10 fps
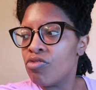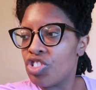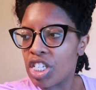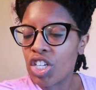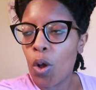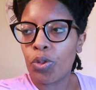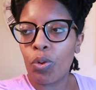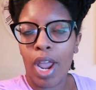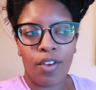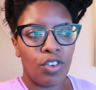Just go
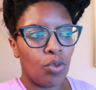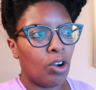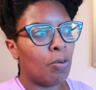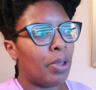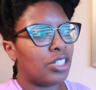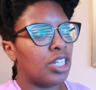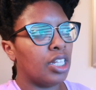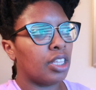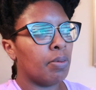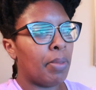through every room, make
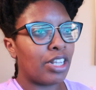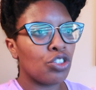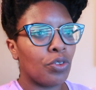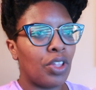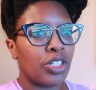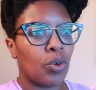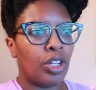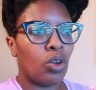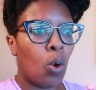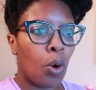sure, make sure things are
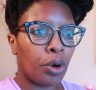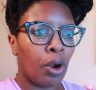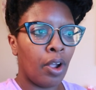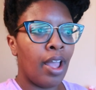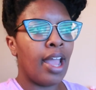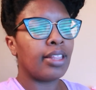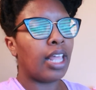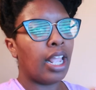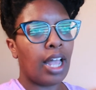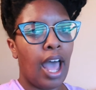in order.
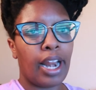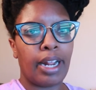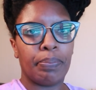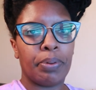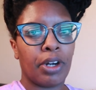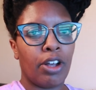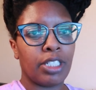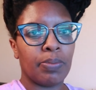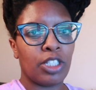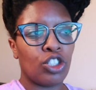Thank God I put
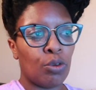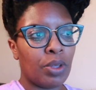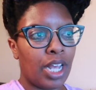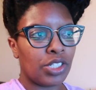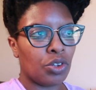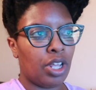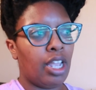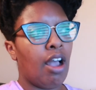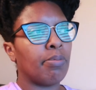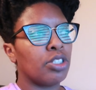on some soup
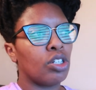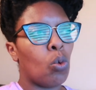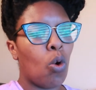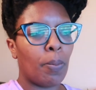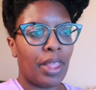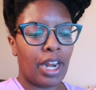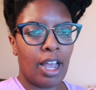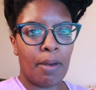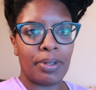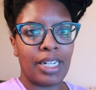yesterday. I'm just going to warm
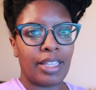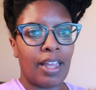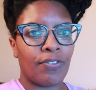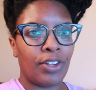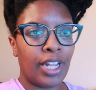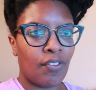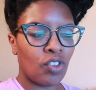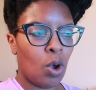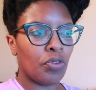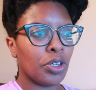that up and eat that for
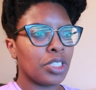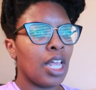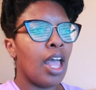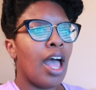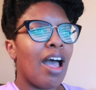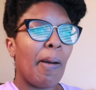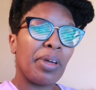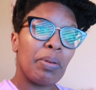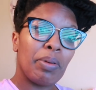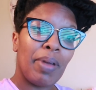leftovers.
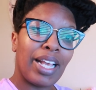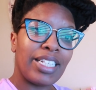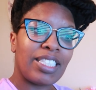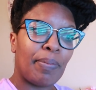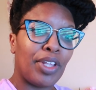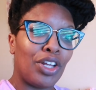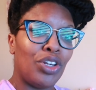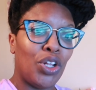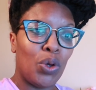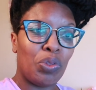I'm going to be making
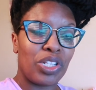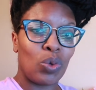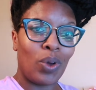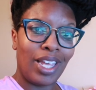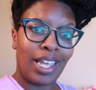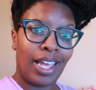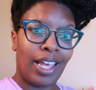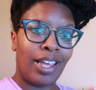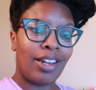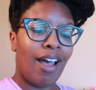something new this
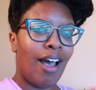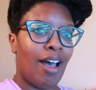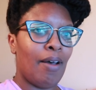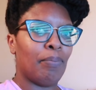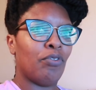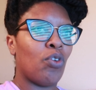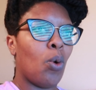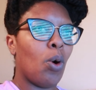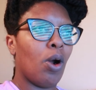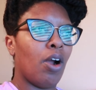weekend um,
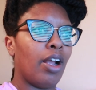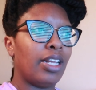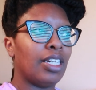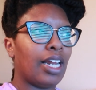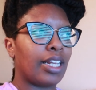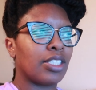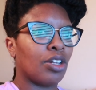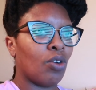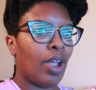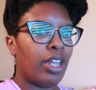for, it looks like it's
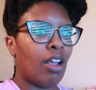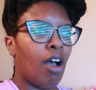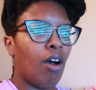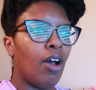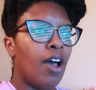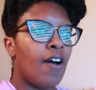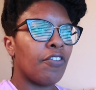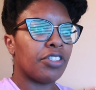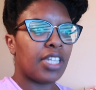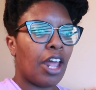going to rain, y'all.
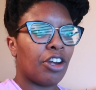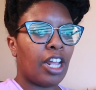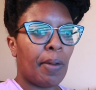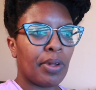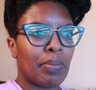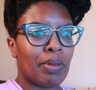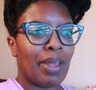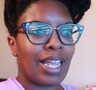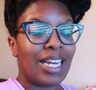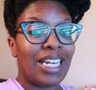For Saturday, I'm going to be
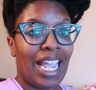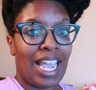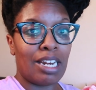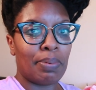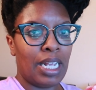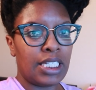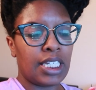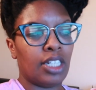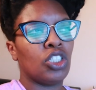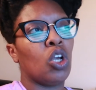making naan pizza.